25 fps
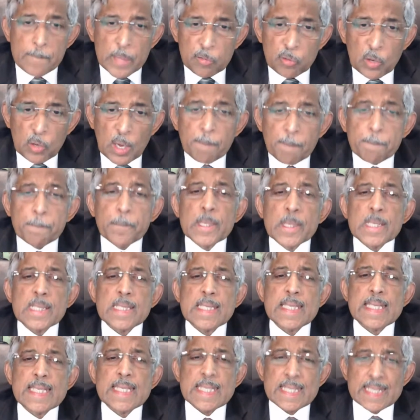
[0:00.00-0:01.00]
If you have
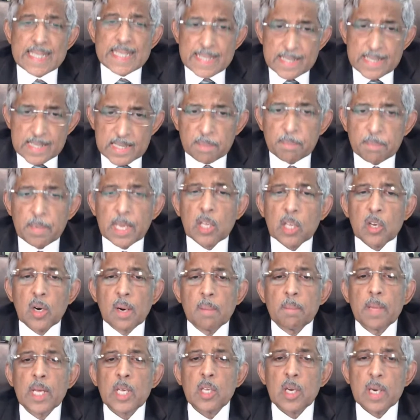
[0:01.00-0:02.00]
persistent
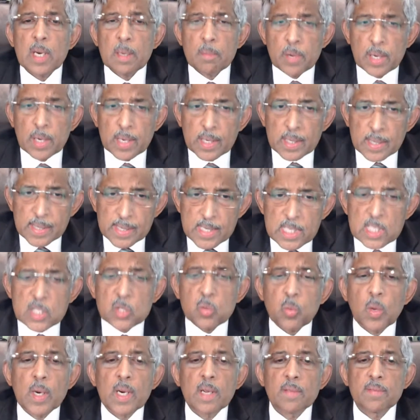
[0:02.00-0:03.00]
microalbuminuria
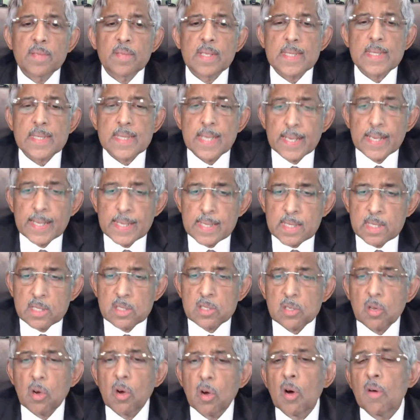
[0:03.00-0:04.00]
is one of the
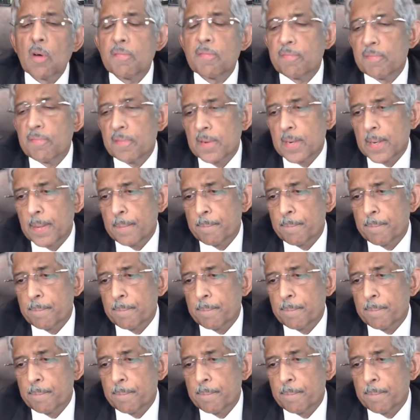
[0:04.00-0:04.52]
signs of